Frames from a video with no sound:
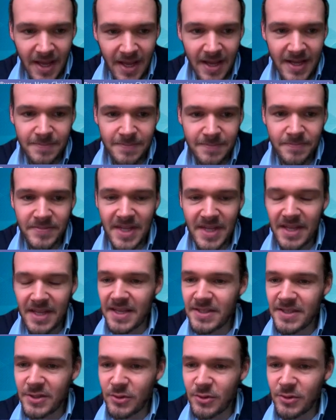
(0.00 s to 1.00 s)
And
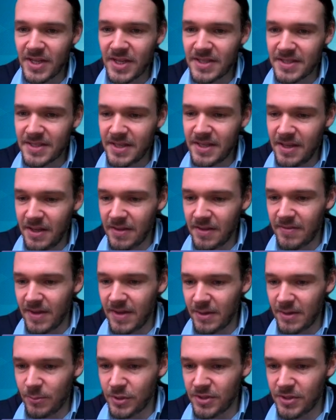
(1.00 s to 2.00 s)
as you can see,
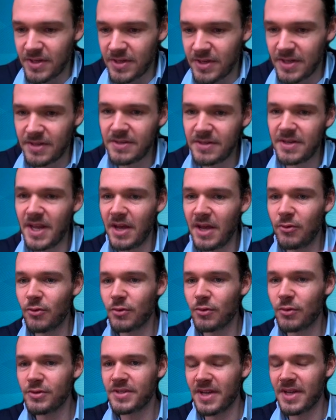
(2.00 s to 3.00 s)
that would
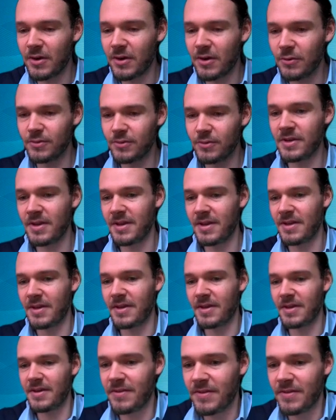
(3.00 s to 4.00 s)
narrow down
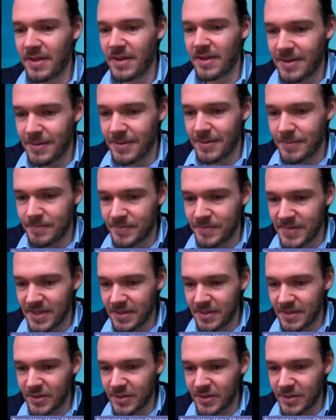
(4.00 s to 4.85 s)
the